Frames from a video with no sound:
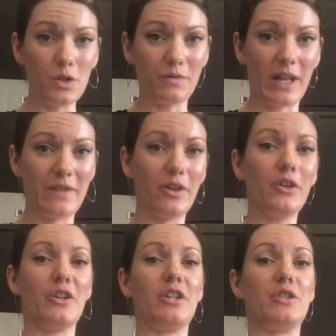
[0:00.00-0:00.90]
flavor,
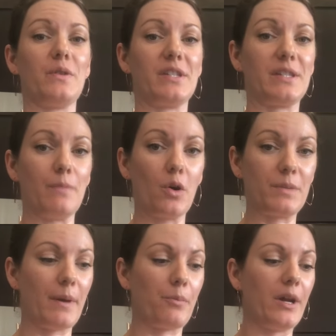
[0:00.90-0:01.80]
you can do a
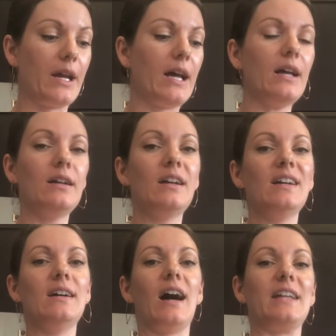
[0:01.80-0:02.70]
smoked paprika.
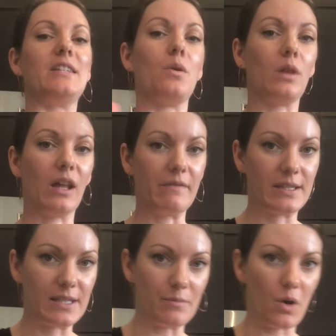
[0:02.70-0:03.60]
I don't love
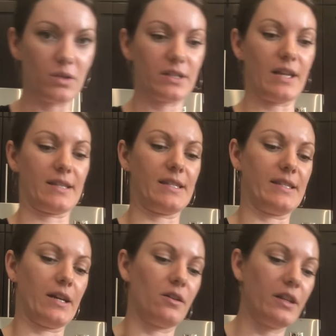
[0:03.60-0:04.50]
smoked
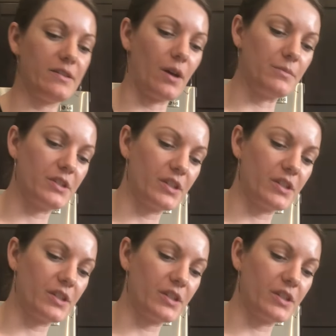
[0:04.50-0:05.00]
necessarily, so I'm just